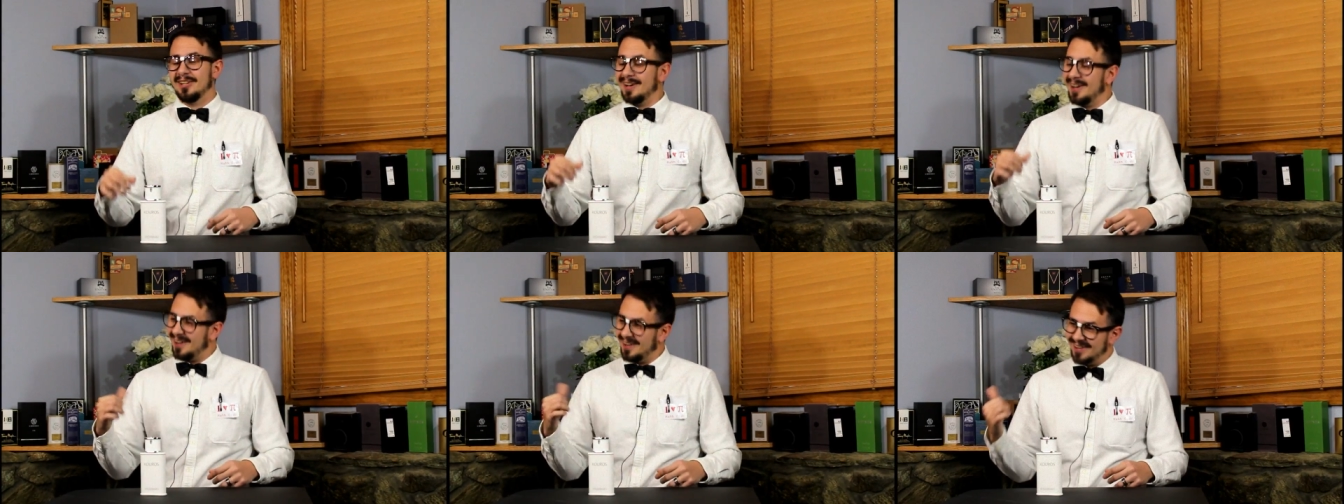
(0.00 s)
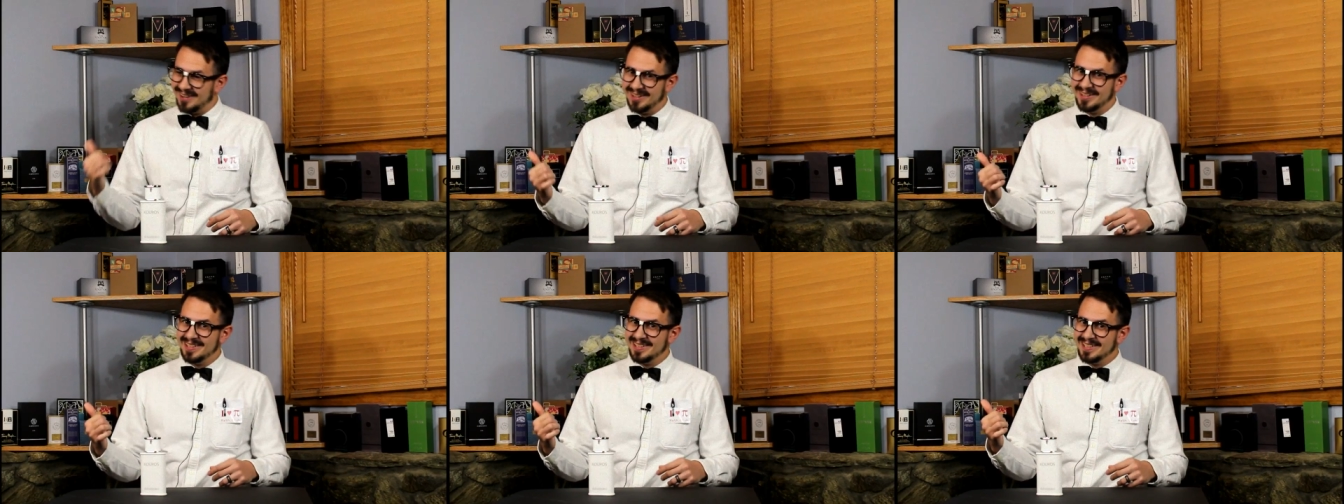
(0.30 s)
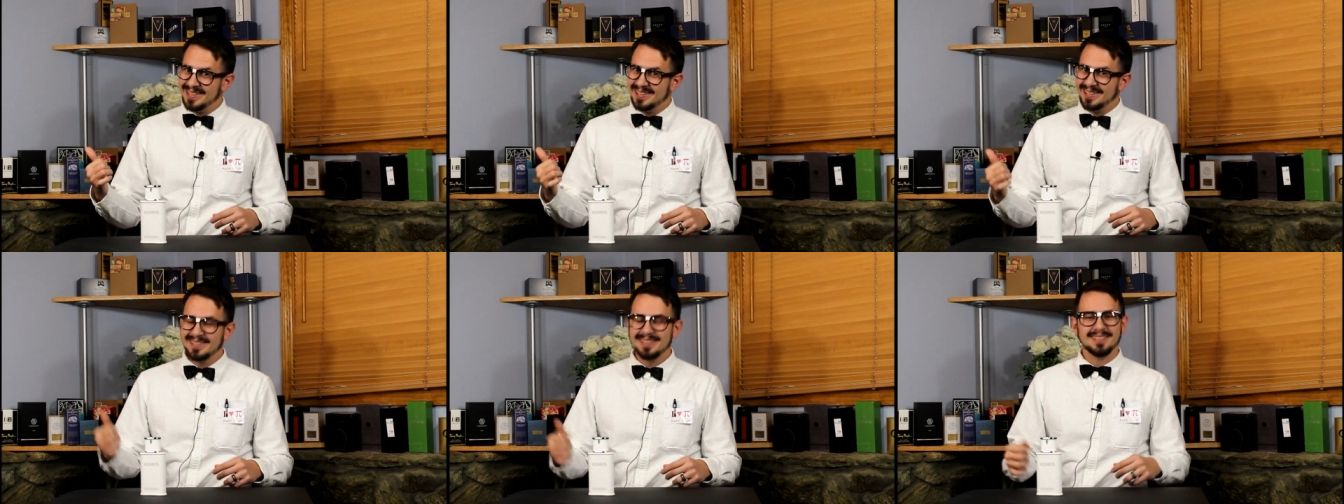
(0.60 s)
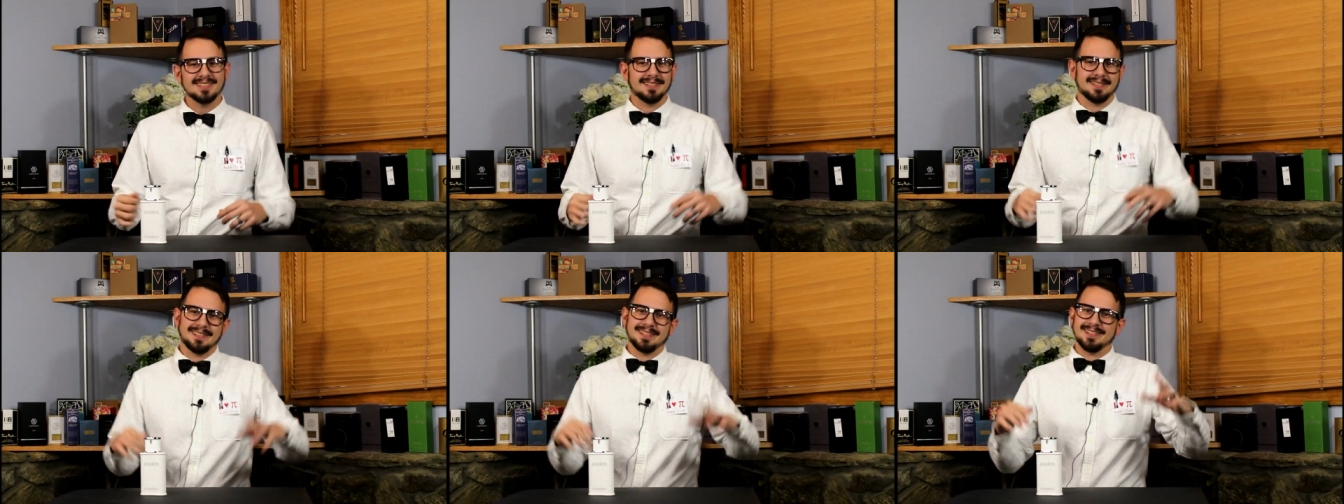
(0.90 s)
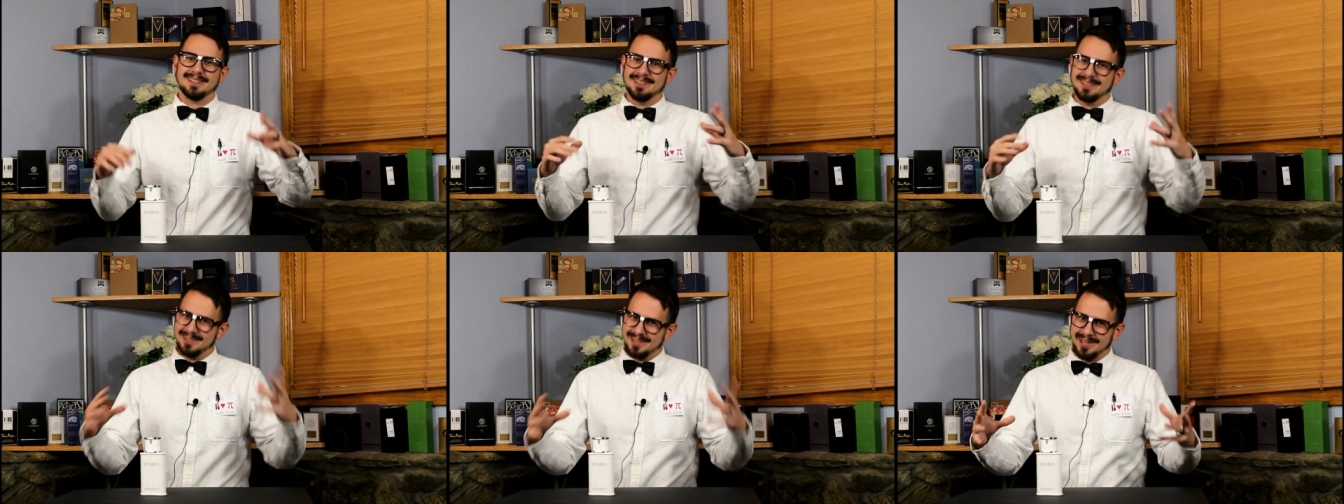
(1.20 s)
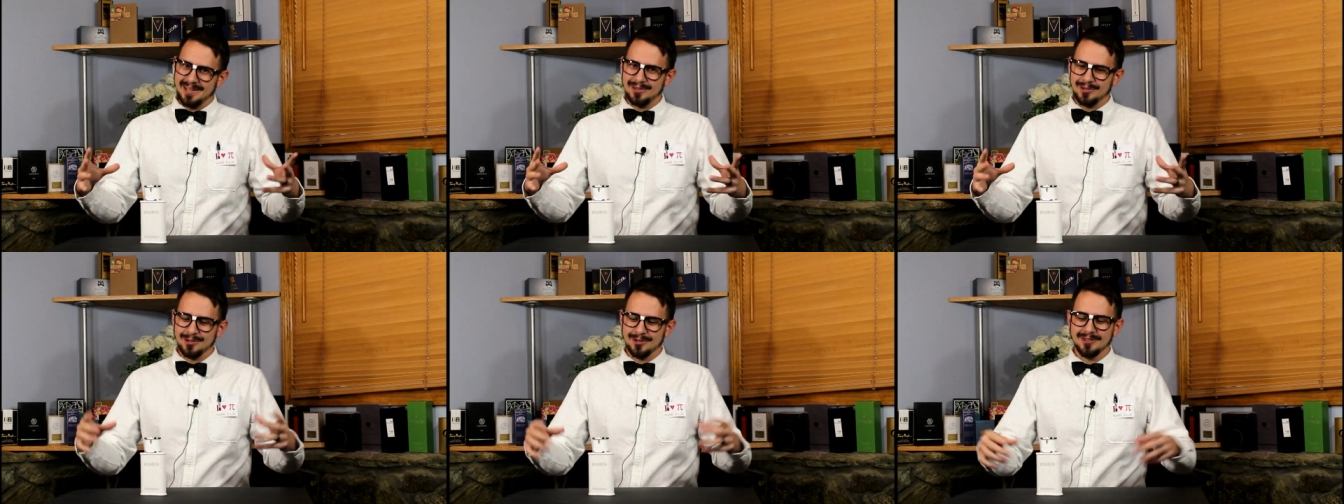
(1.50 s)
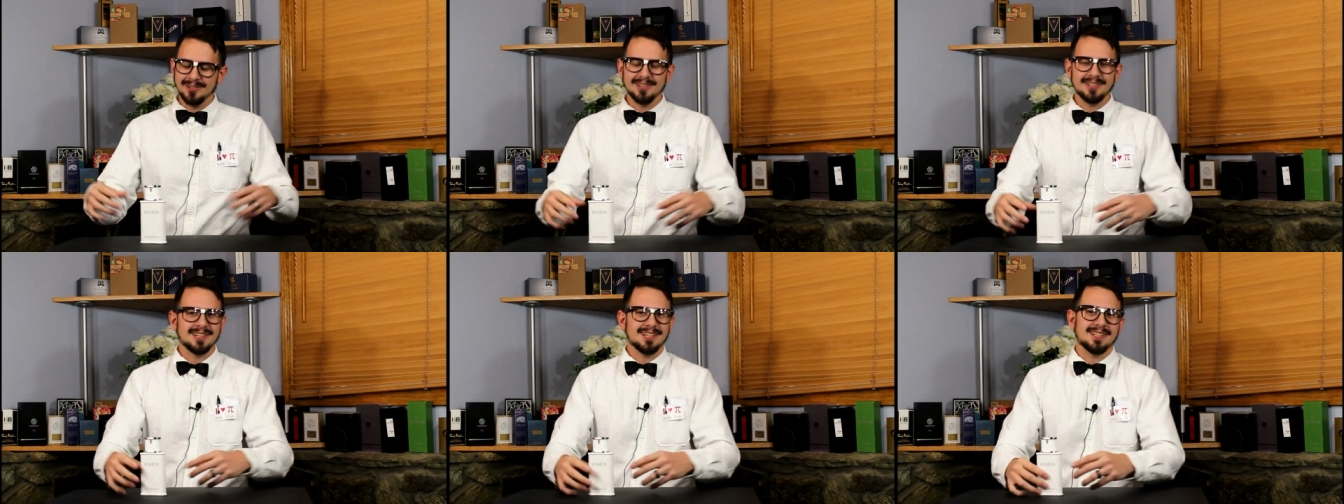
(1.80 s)
honey,
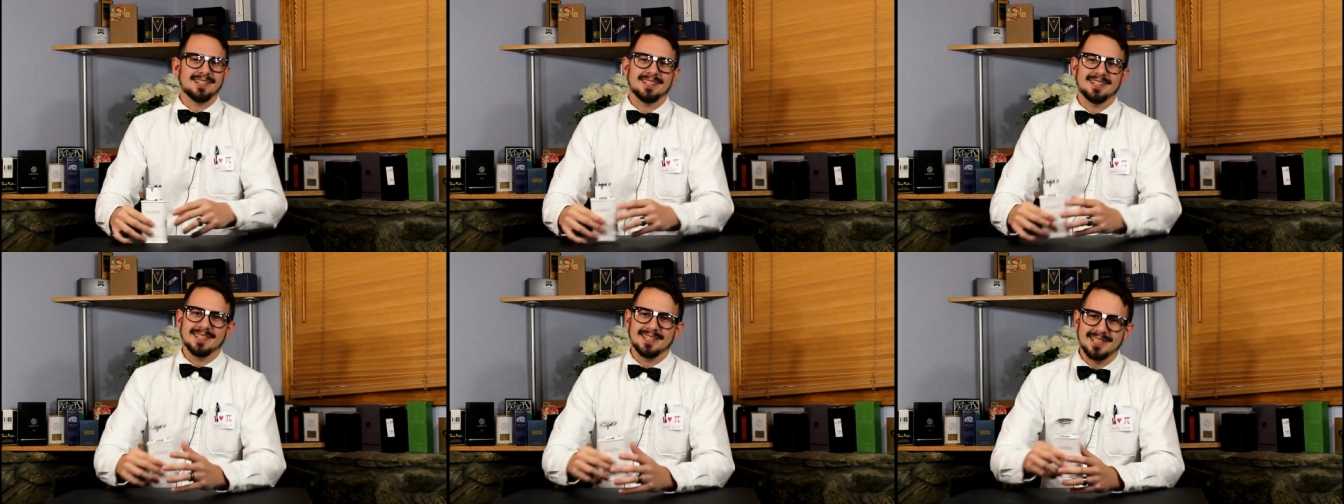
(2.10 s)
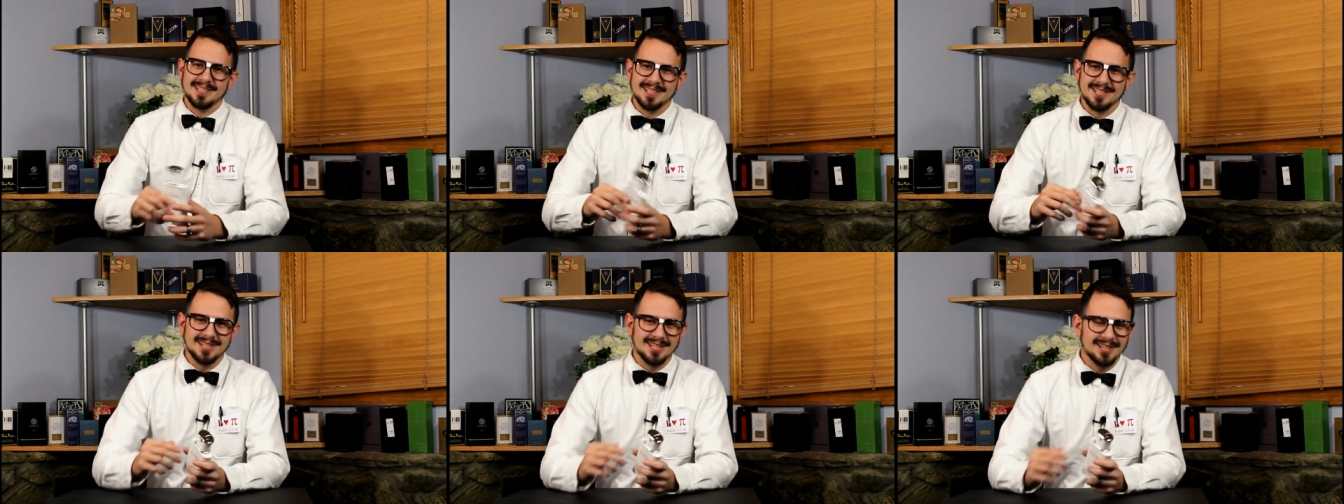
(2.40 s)
leather. It gets